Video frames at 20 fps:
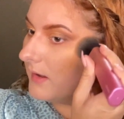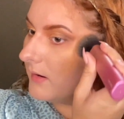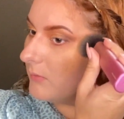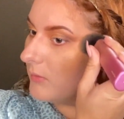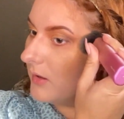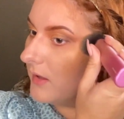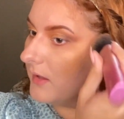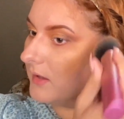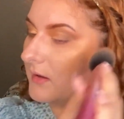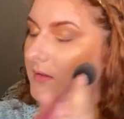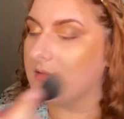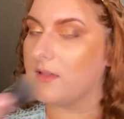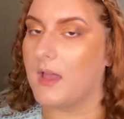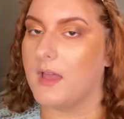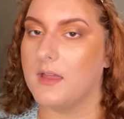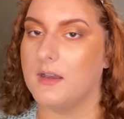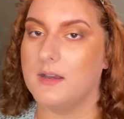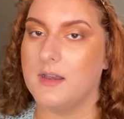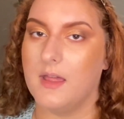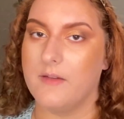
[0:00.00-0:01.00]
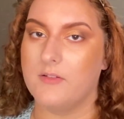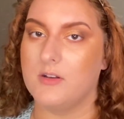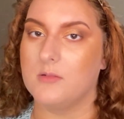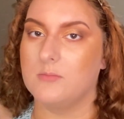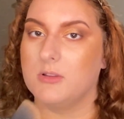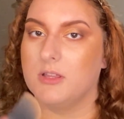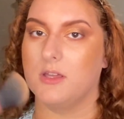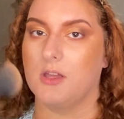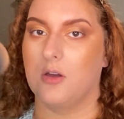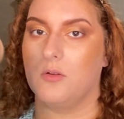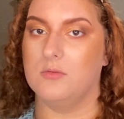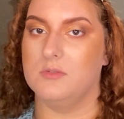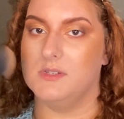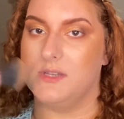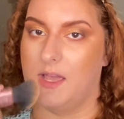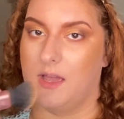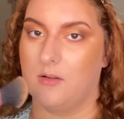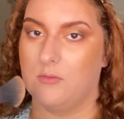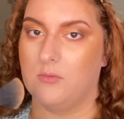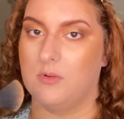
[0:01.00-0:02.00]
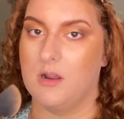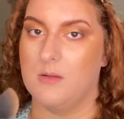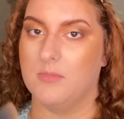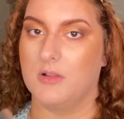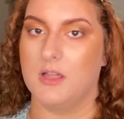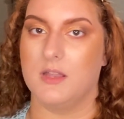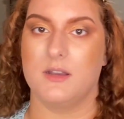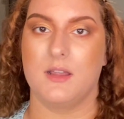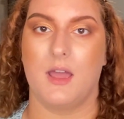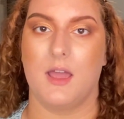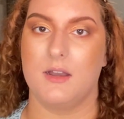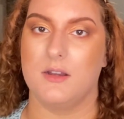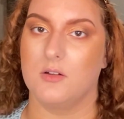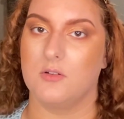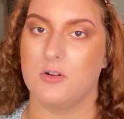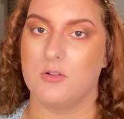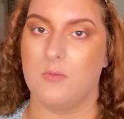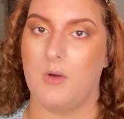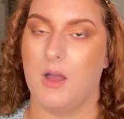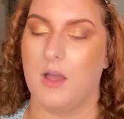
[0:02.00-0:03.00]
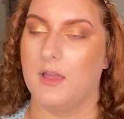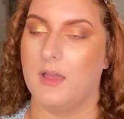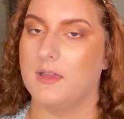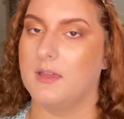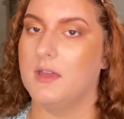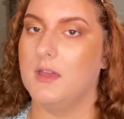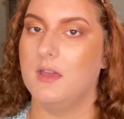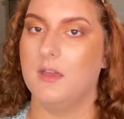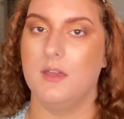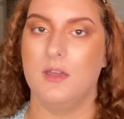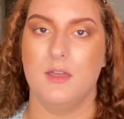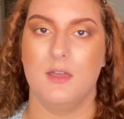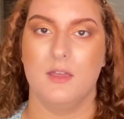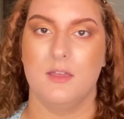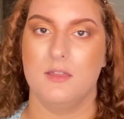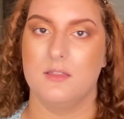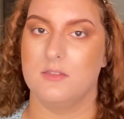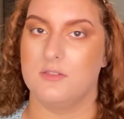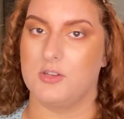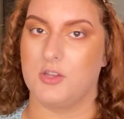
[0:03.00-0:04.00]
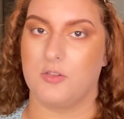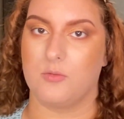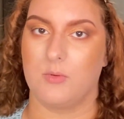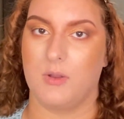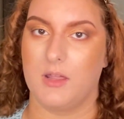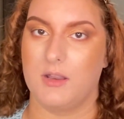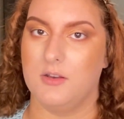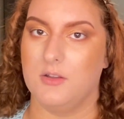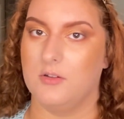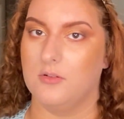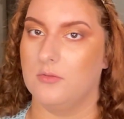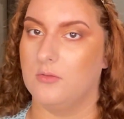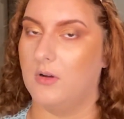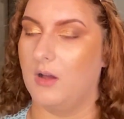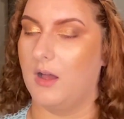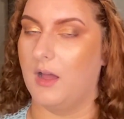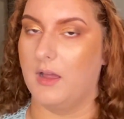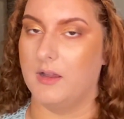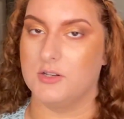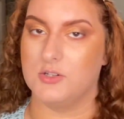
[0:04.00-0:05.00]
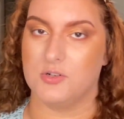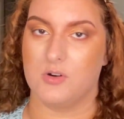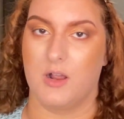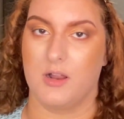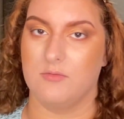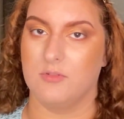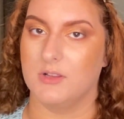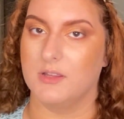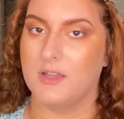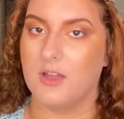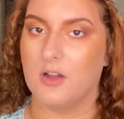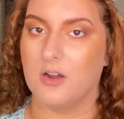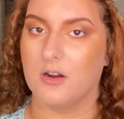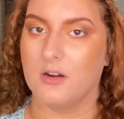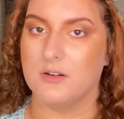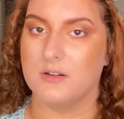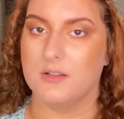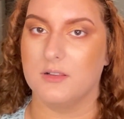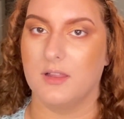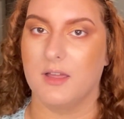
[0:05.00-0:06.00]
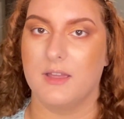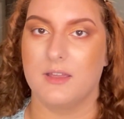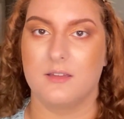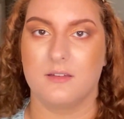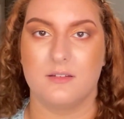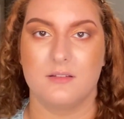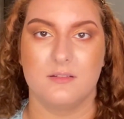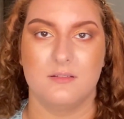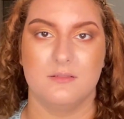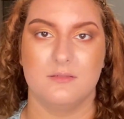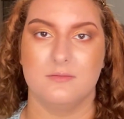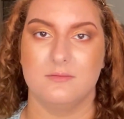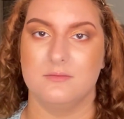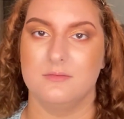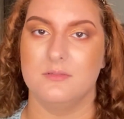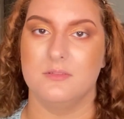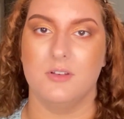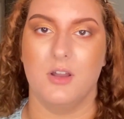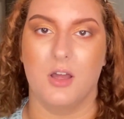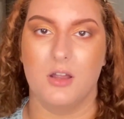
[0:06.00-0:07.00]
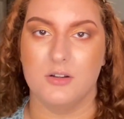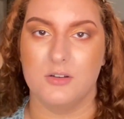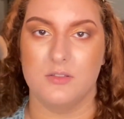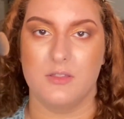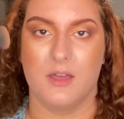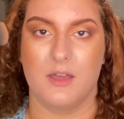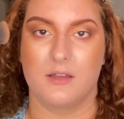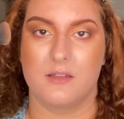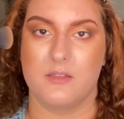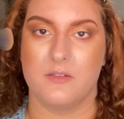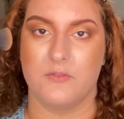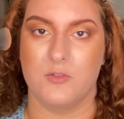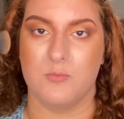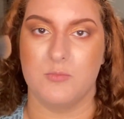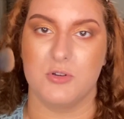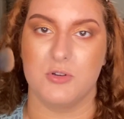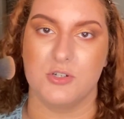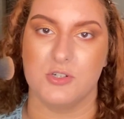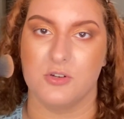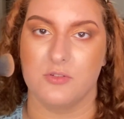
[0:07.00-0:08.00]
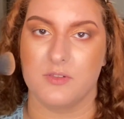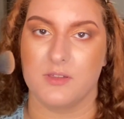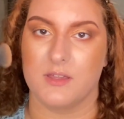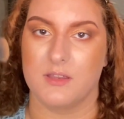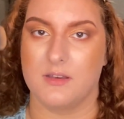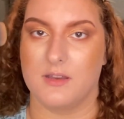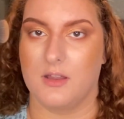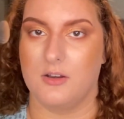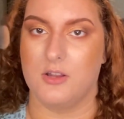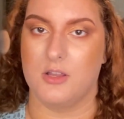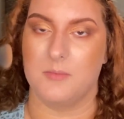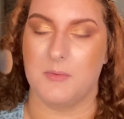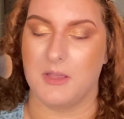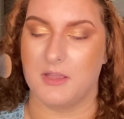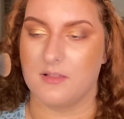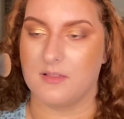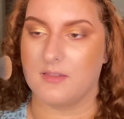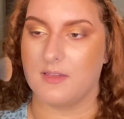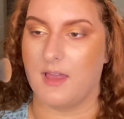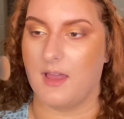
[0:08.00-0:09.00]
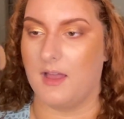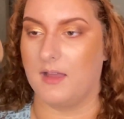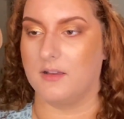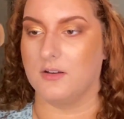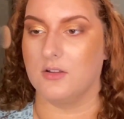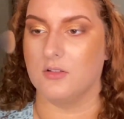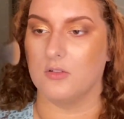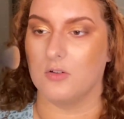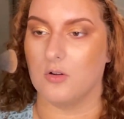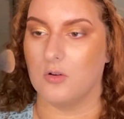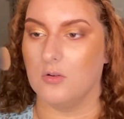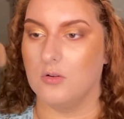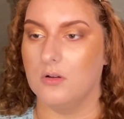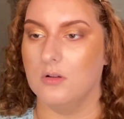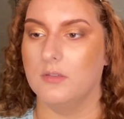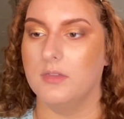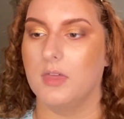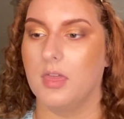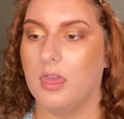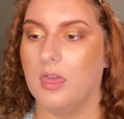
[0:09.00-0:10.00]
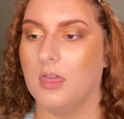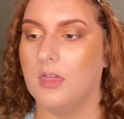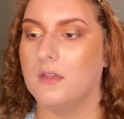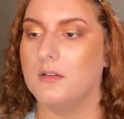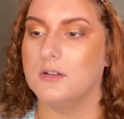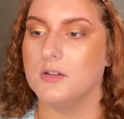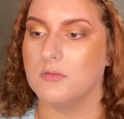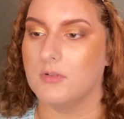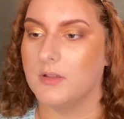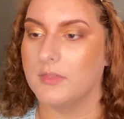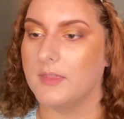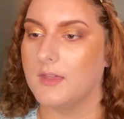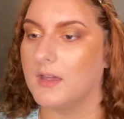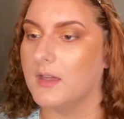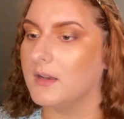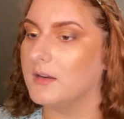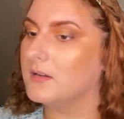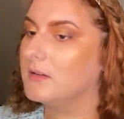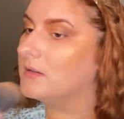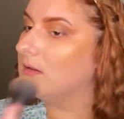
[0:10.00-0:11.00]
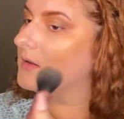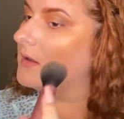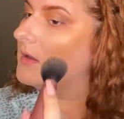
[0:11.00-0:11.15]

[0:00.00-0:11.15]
way, because I inevitably go down when I blend. I don't know why. It's just what I do. I tried really hard to like not do that, because if you push your skin down, you can make it sag and you look old. Don't want that.